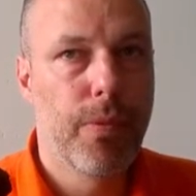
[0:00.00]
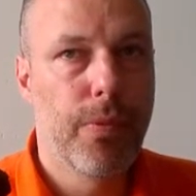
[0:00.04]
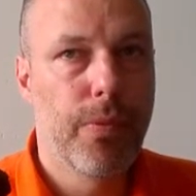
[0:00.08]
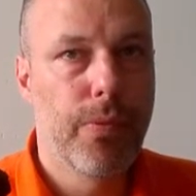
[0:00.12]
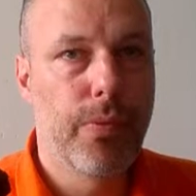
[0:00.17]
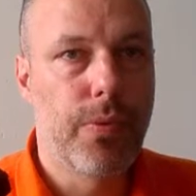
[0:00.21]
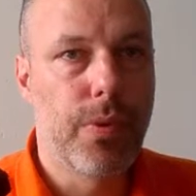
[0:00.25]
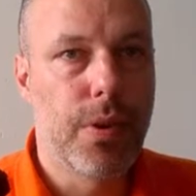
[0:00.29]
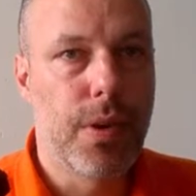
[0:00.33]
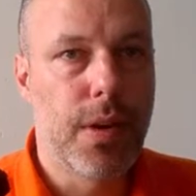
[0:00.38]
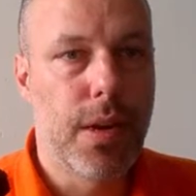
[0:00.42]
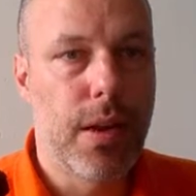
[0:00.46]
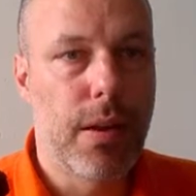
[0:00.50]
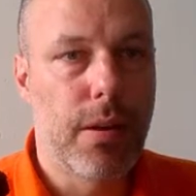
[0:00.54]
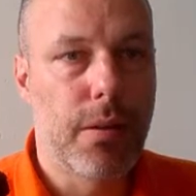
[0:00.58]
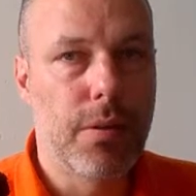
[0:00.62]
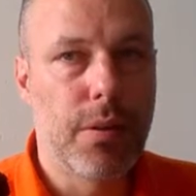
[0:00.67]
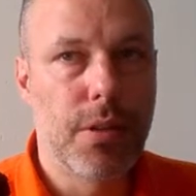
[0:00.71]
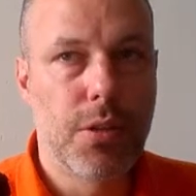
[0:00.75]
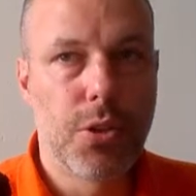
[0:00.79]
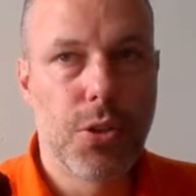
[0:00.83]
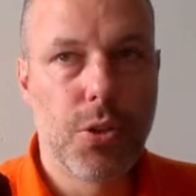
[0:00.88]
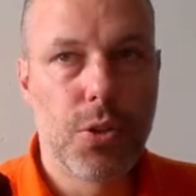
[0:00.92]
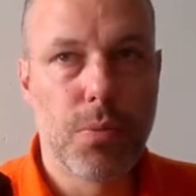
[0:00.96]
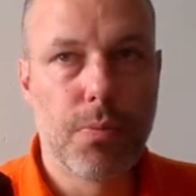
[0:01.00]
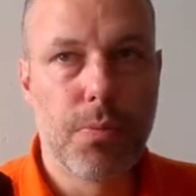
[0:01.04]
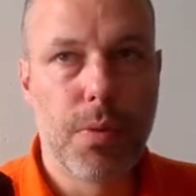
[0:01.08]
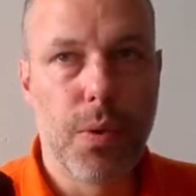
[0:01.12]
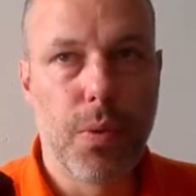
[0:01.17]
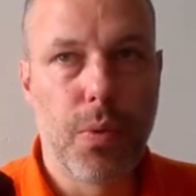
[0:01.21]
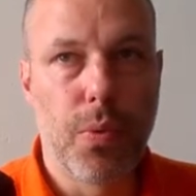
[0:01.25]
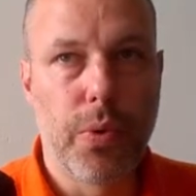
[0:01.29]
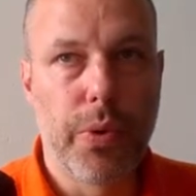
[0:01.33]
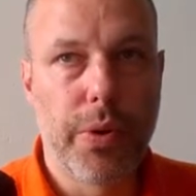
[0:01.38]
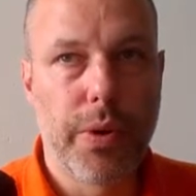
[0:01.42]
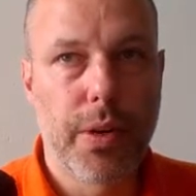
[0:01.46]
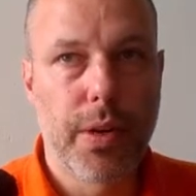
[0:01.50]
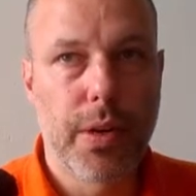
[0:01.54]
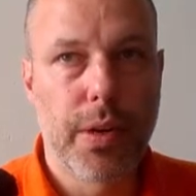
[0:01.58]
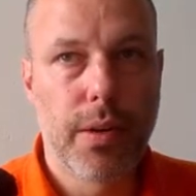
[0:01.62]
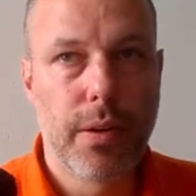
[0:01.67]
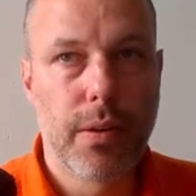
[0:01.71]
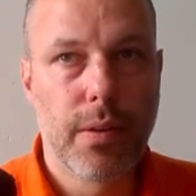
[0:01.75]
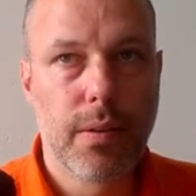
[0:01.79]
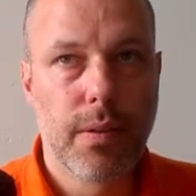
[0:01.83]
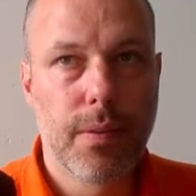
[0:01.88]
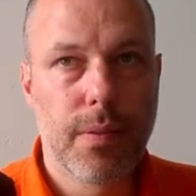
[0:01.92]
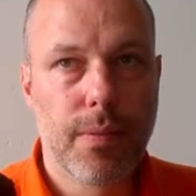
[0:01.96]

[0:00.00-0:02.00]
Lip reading: For now this should be working.